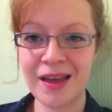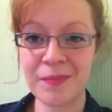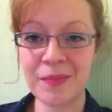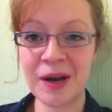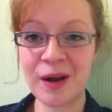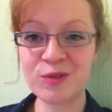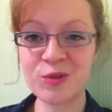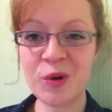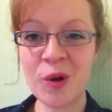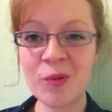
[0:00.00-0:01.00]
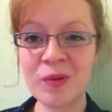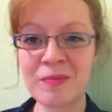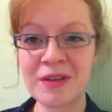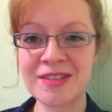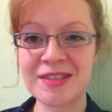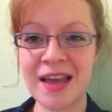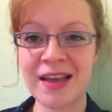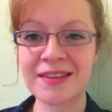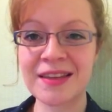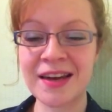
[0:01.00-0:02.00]
But after all, we must
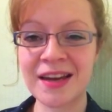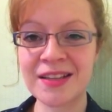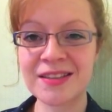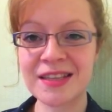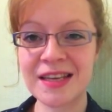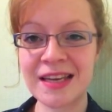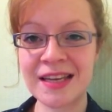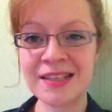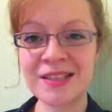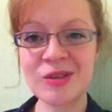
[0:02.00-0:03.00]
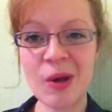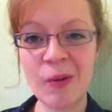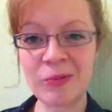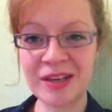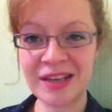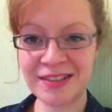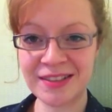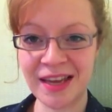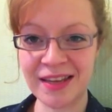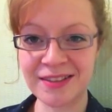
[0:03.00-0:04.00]
think that it is only a
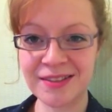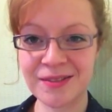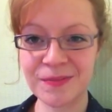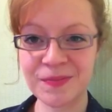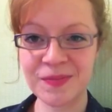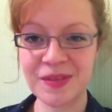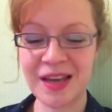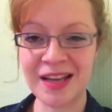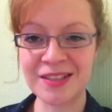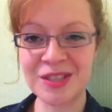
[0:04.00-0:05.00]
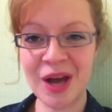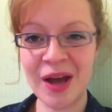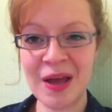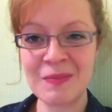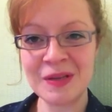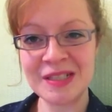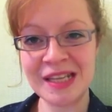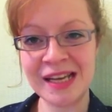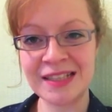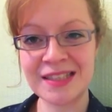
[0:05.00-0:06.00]
date, and time and
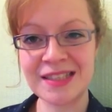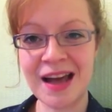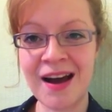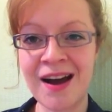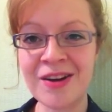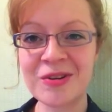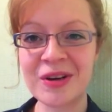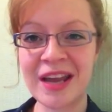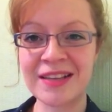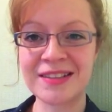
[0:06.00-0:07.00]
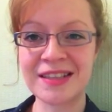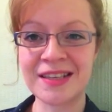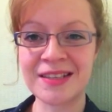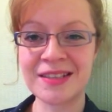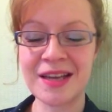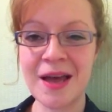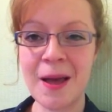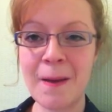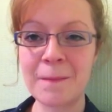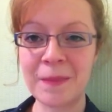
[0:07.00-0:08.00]
dates are created
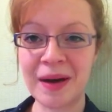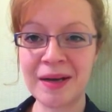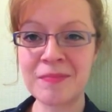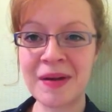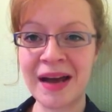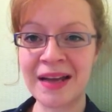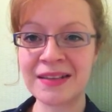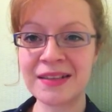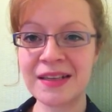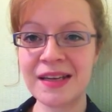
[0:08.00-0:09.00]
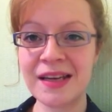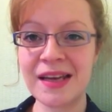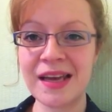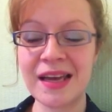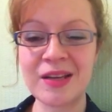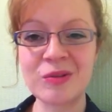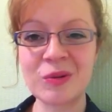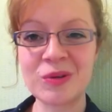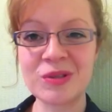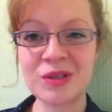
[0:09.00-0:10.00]
by man in
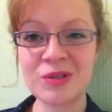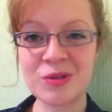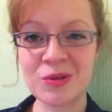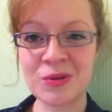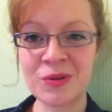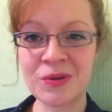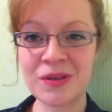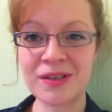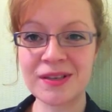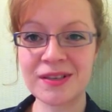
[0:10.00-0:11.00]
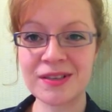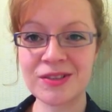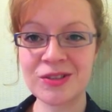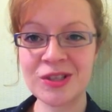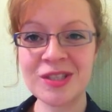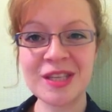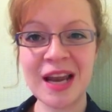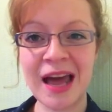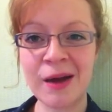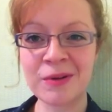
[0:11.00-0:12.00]
order to just
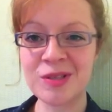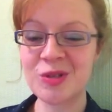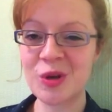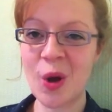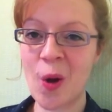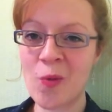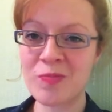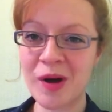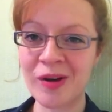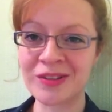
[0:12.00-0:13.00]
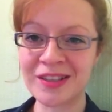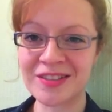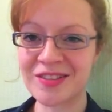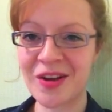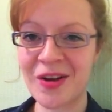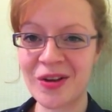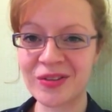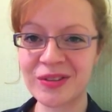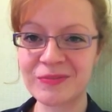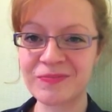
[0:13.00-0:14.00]
allow us to cope on this earth.